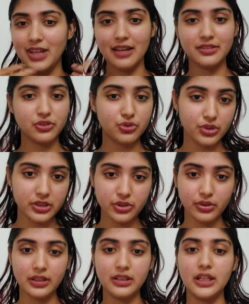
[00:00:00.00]
as a student, you
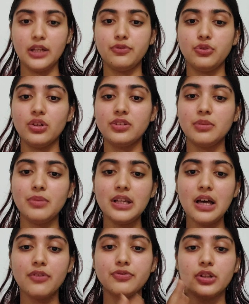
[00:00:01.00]
can give USMLE
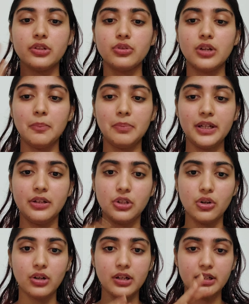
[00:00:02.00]
after you complete
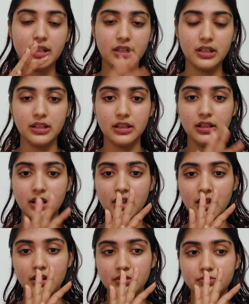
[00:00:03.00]
your clinical,
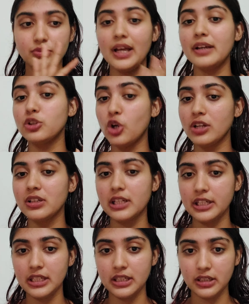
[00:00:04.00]
like
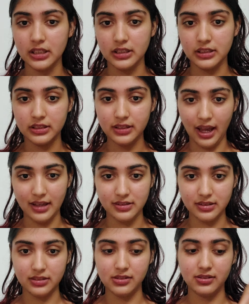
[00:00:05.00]
non-clinical
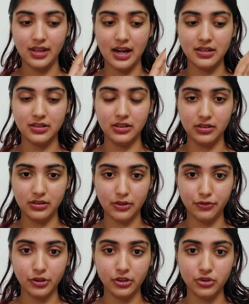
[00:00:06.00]
sciences. That is the
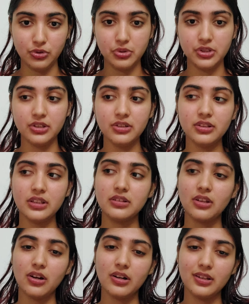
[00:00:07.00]
first 2 years. In
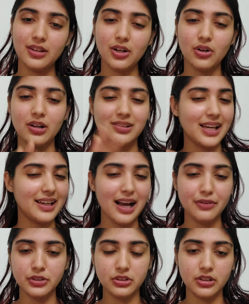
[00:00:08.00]
3rd year, like
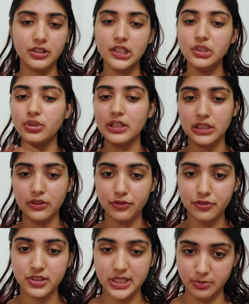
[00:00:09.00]
after 3rd year, you can give
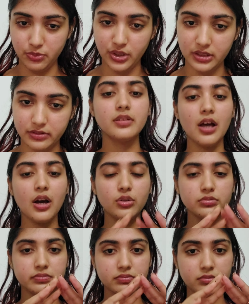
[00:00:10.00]
step 1. Now